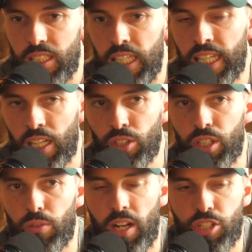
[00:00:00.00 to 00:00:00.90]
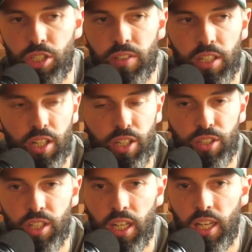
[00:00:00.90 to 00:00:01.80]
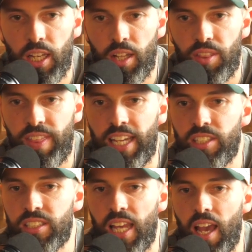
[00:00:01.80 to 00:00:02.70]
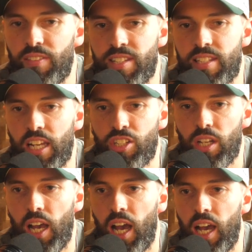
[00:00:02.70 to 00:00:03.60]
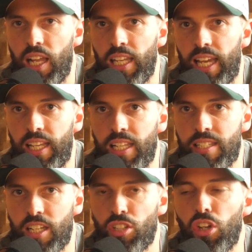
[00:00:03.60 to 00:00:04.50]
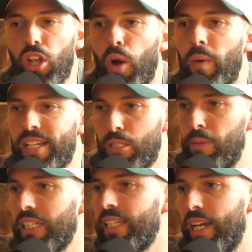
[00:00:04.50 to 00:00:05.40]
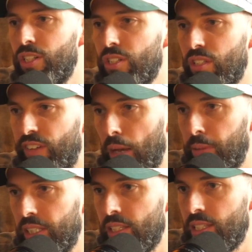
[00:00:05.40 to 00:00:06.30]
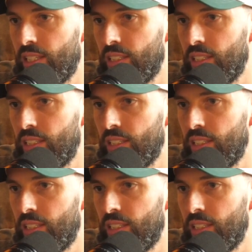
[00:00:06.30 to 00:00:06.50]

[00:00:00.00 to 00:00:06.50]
and I look at Russia and go, they just have such low expectations of happiness.